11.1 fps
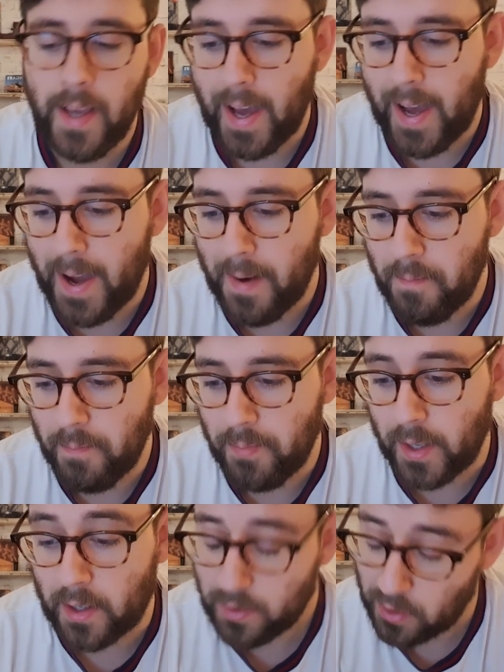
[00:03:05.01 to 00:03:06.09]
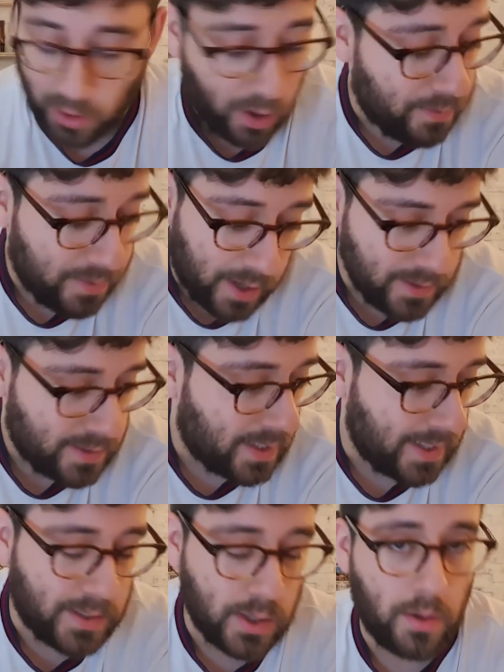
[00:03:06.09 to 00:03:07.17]
They're
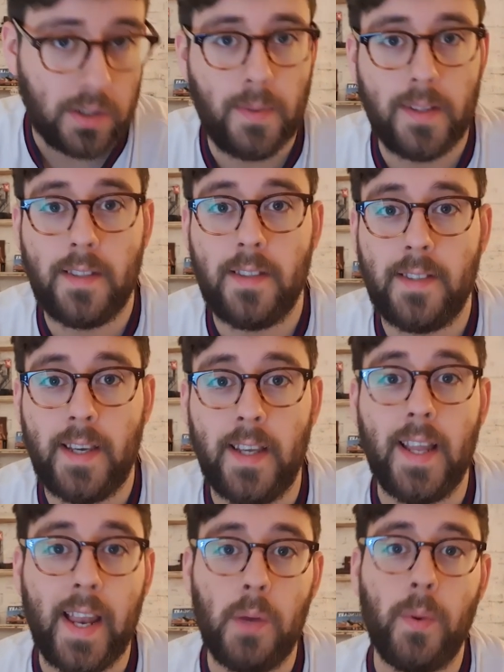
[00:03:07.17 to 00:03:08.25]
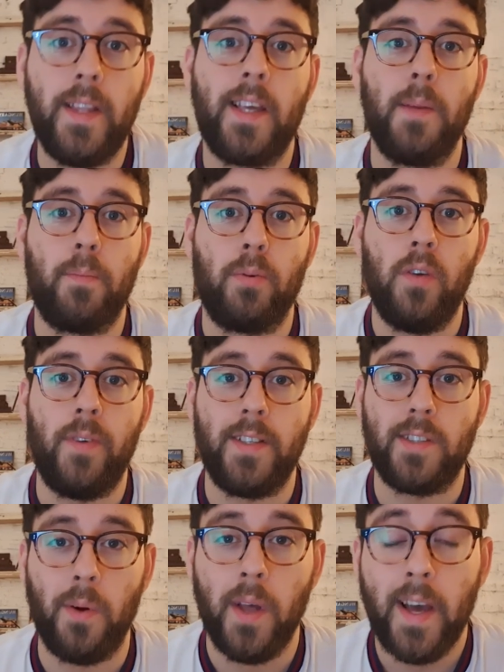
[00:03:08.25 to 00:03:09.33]
constantly in talks with Manchester City in any way they can improve it,
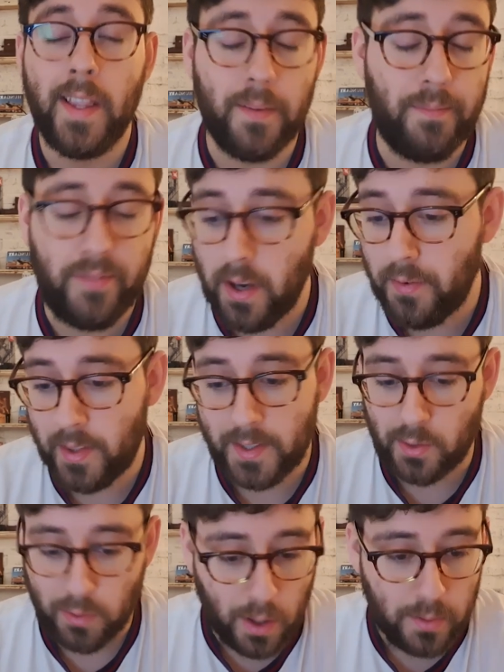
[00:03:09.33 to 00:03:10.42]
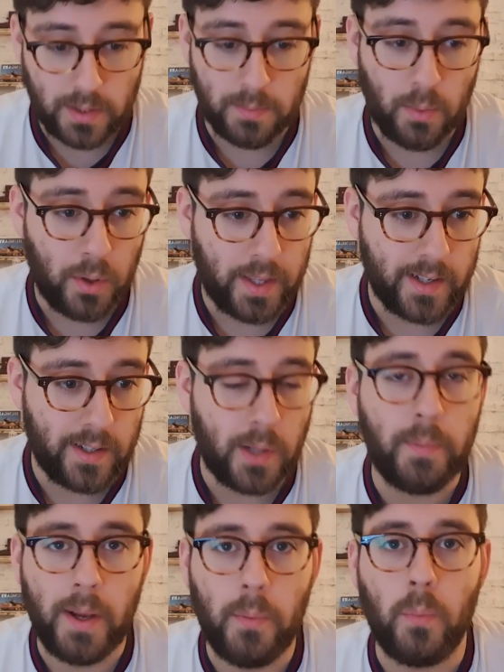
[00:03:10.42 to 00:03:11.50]
so the further this grows, the more they can
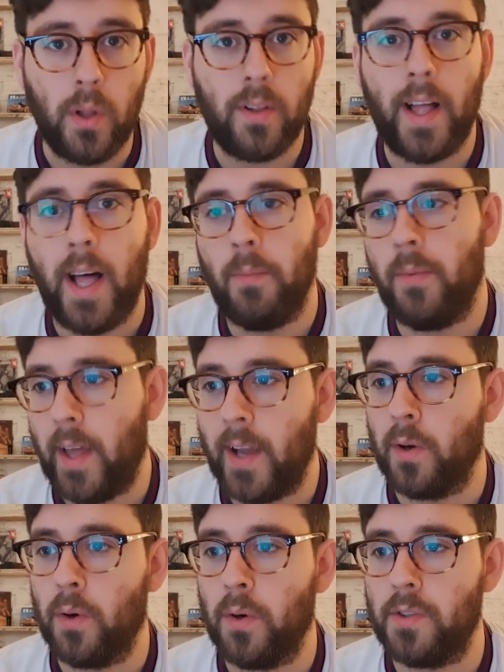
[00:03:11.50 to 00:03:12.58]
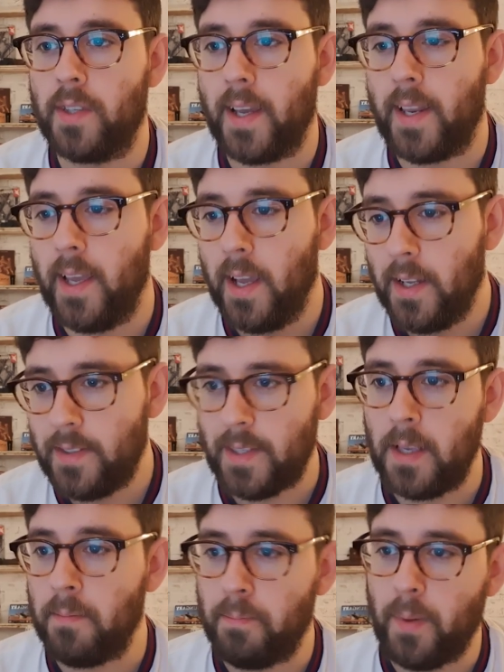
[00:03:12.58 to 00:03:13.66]
do. It will help their cause to get it
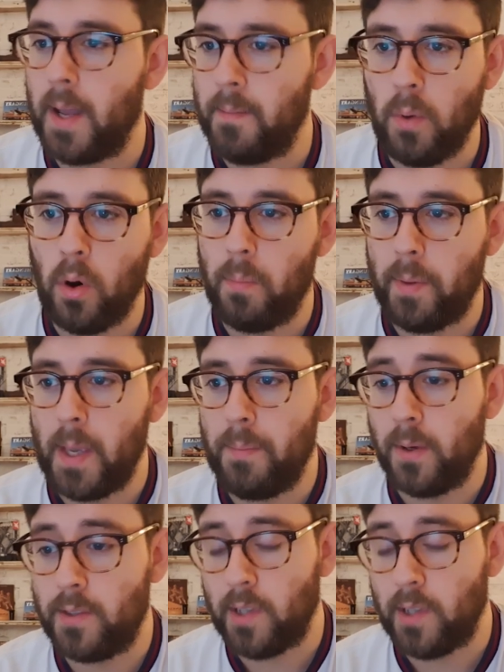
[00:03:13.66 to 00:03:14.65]
seen by more people.